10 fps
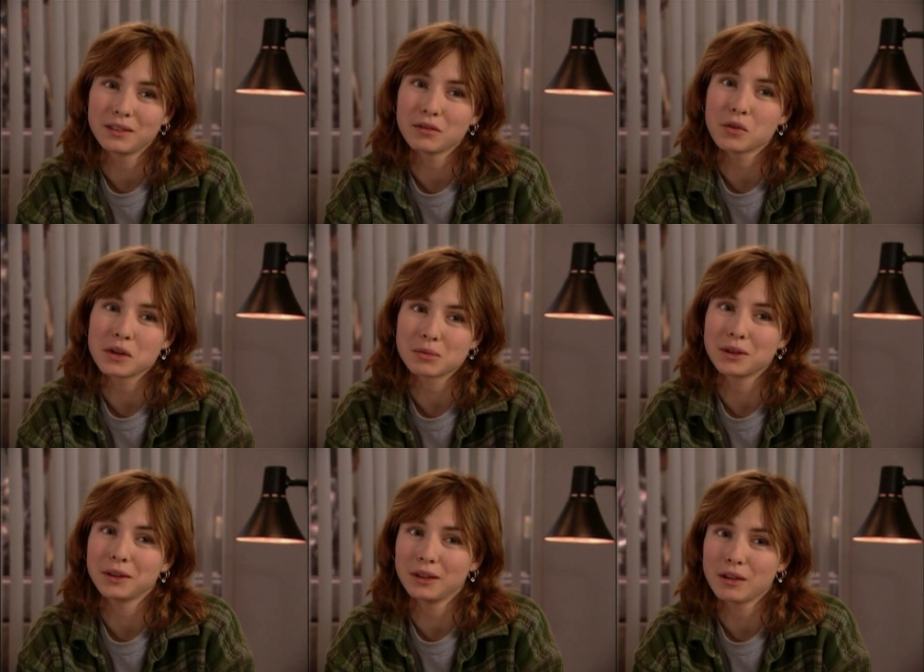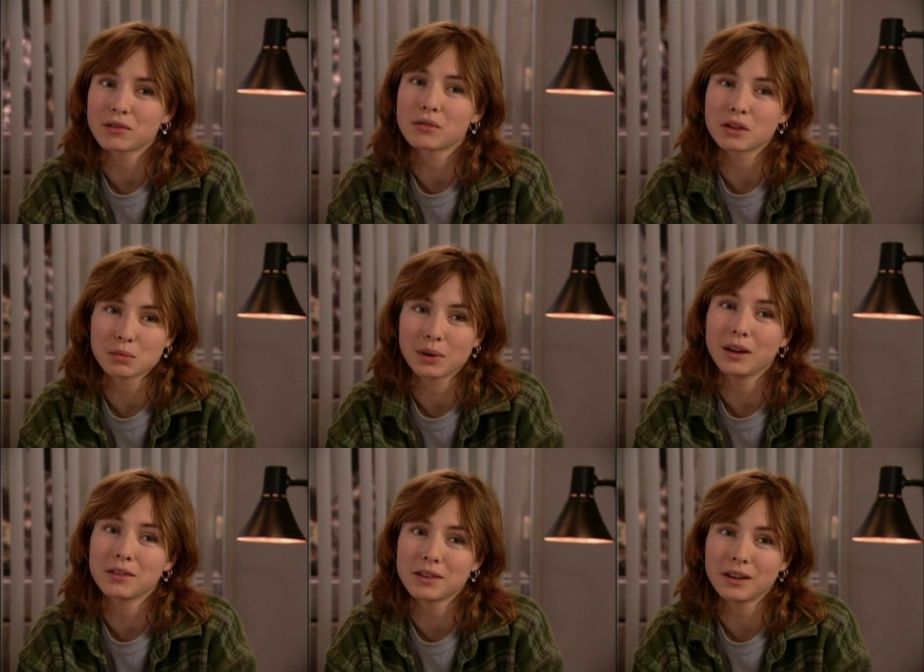the voicemail you left in
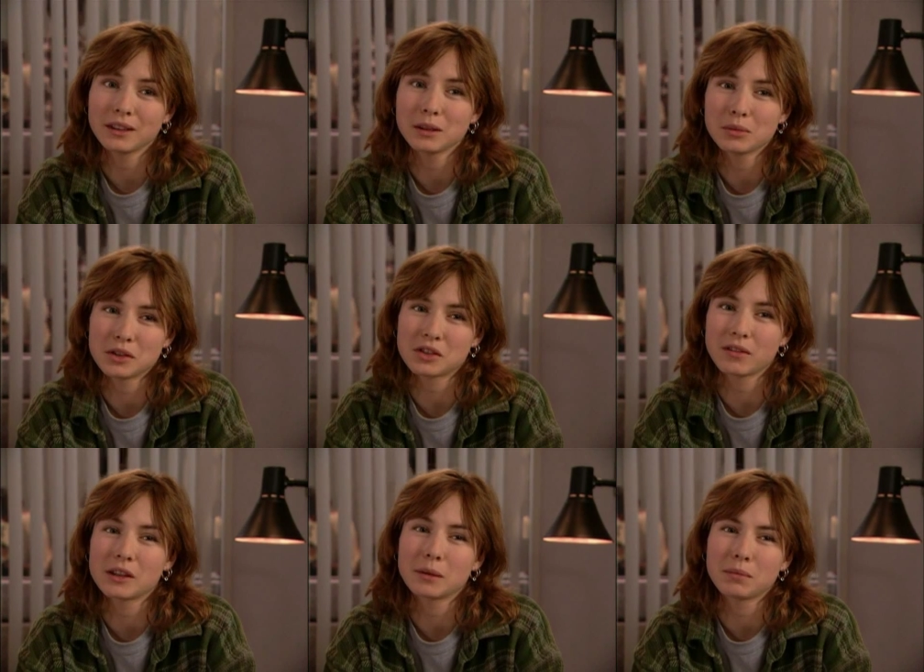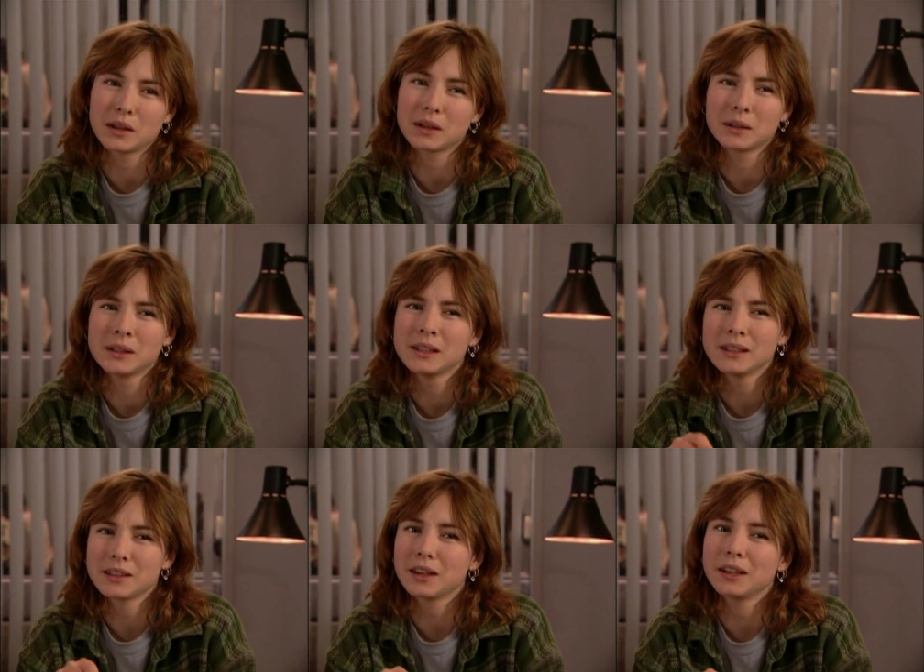response telling them to shove it up their
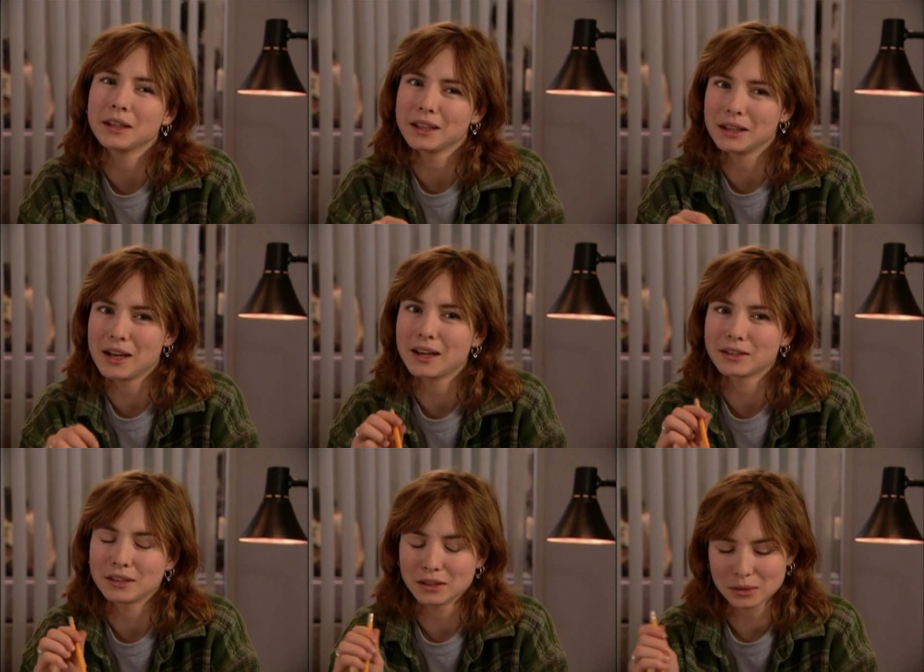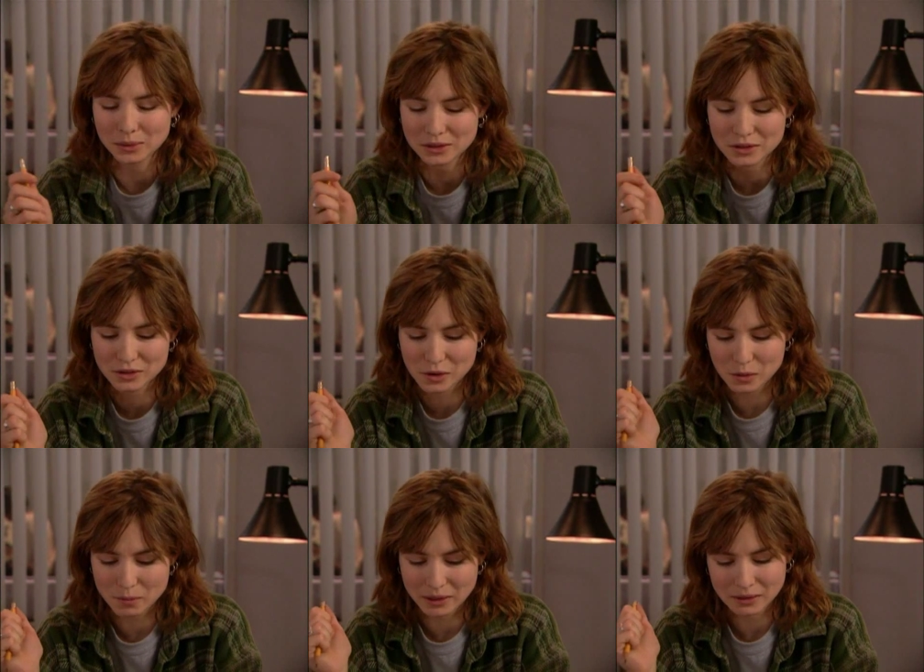tight little asses was a
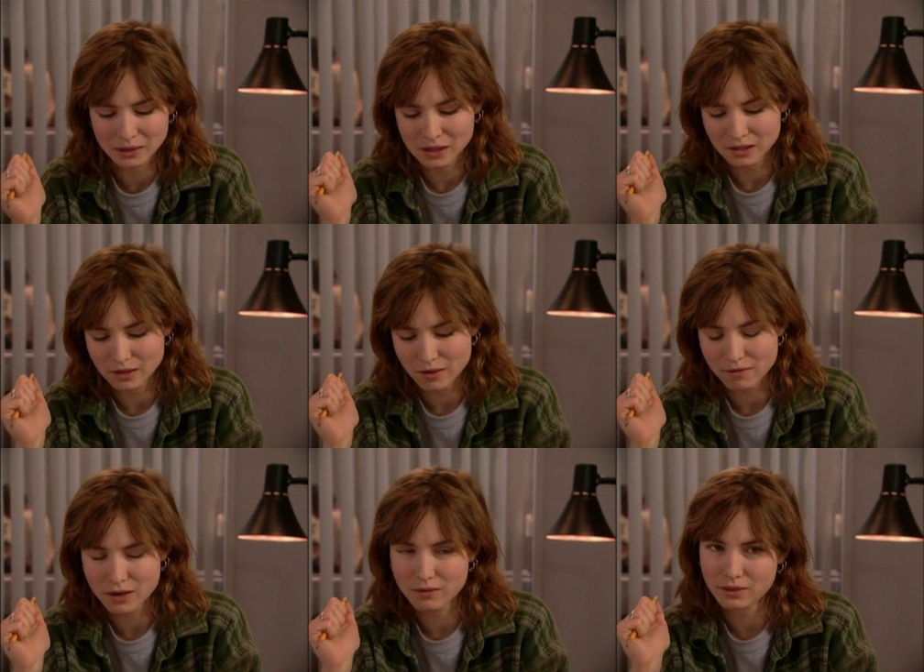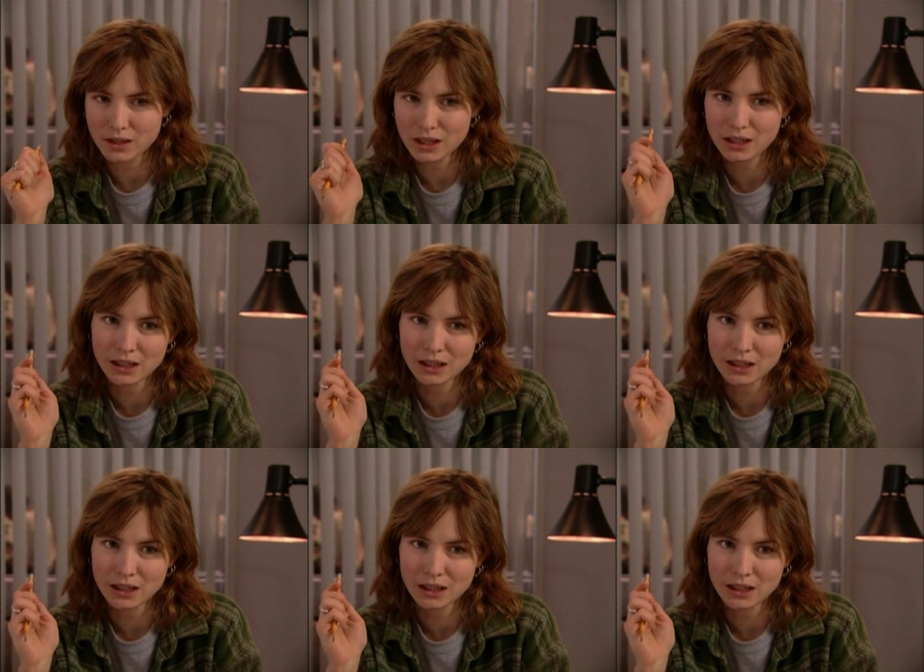joke, but not very funny.